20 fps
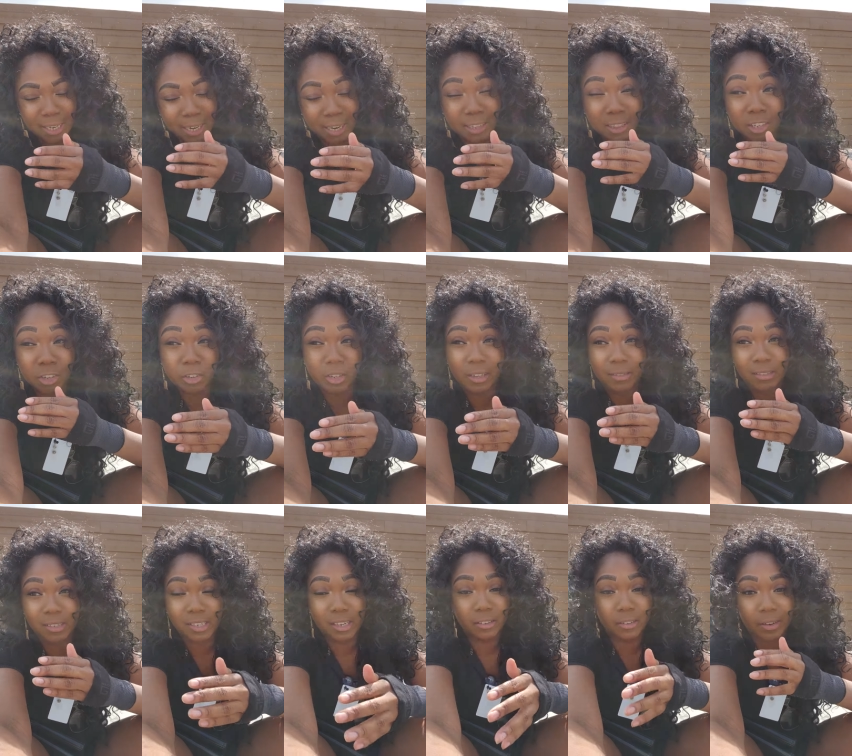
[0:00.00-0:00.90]
And I literally have
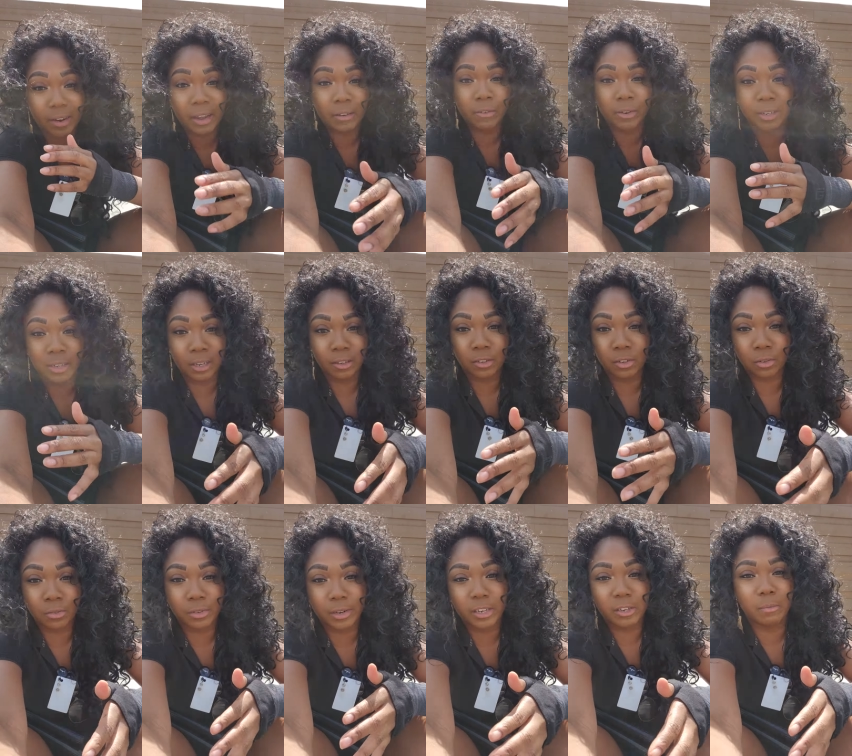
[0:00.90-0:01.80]
to tell her every day,
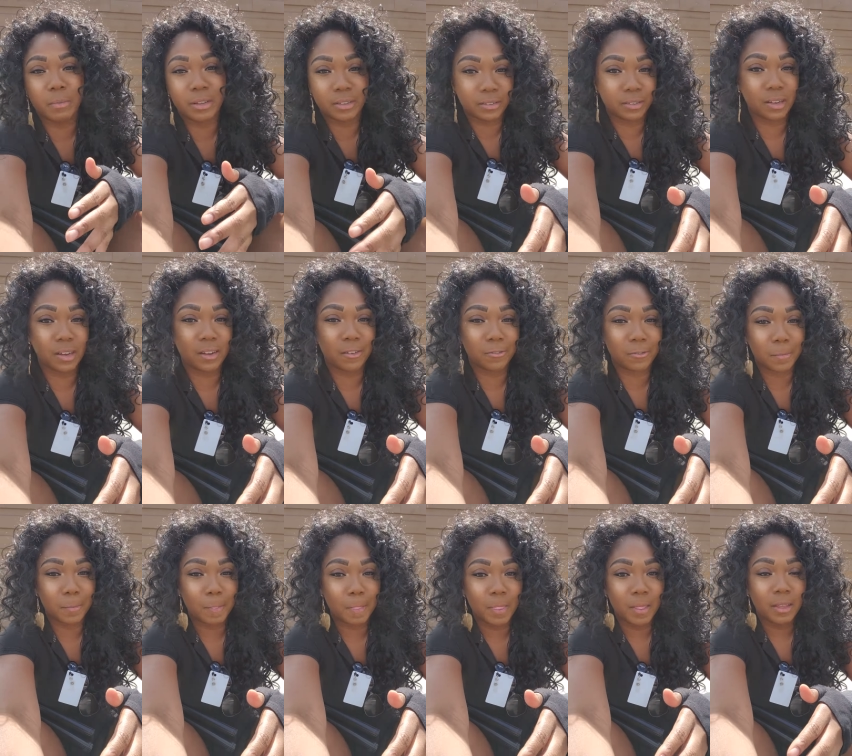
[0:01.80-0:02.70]
don't touch my stuff.
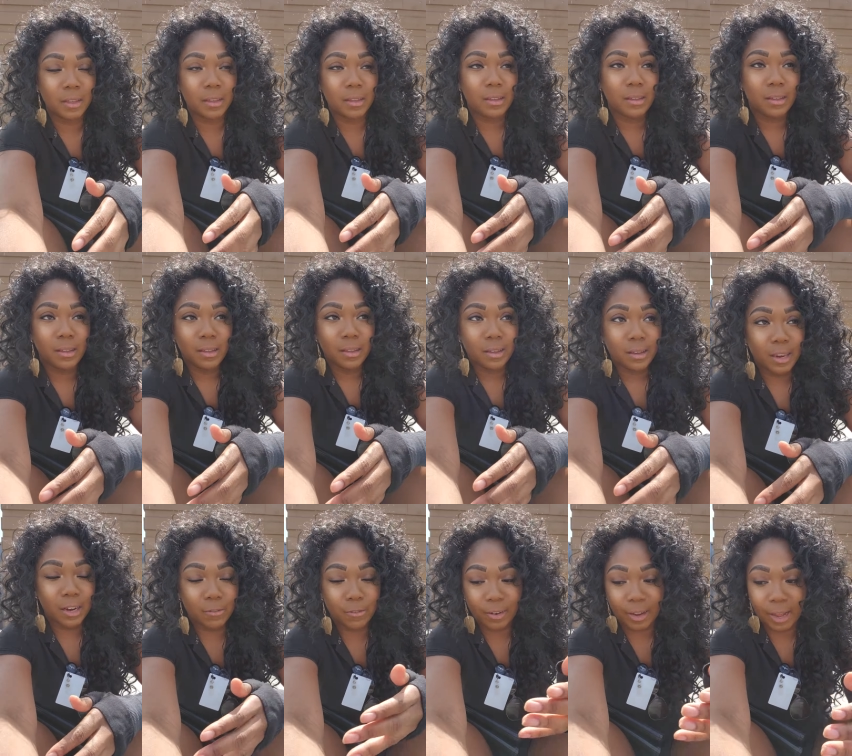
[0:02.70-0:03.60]

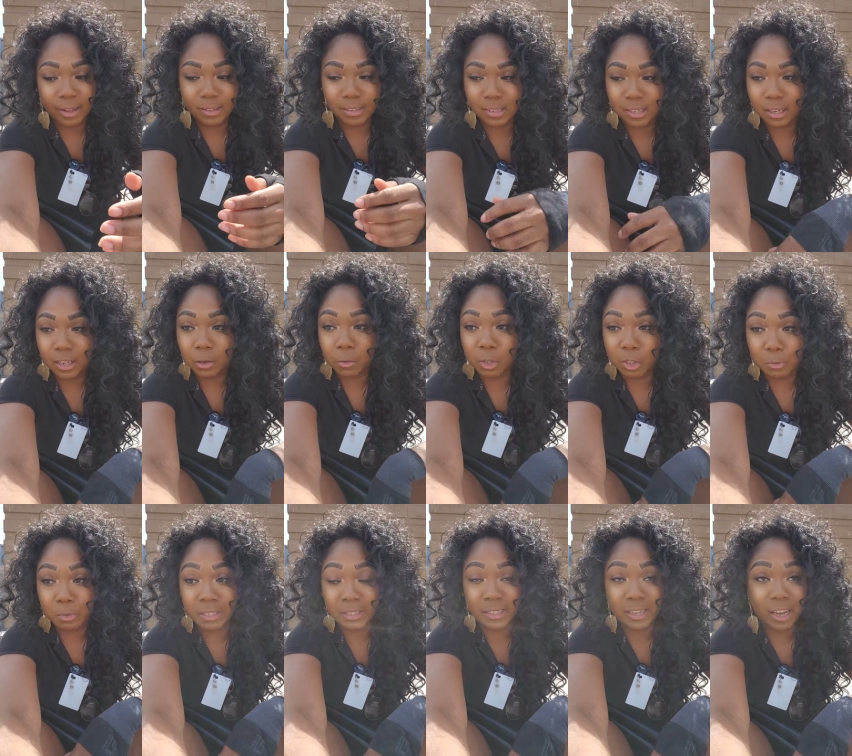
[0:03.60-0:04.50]
And I forgot to tell her,
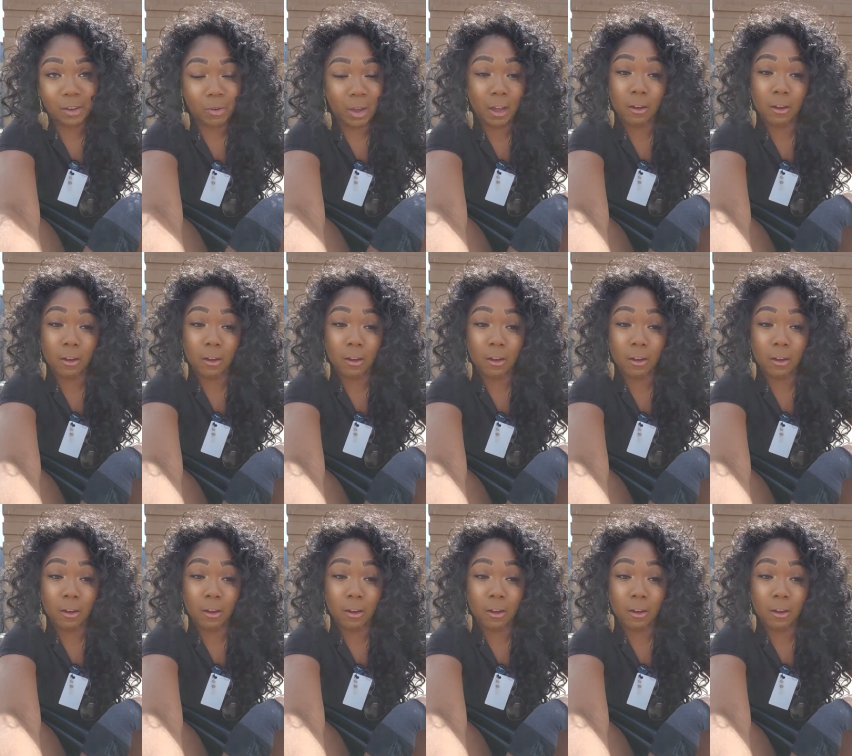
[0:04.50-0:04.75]
which means that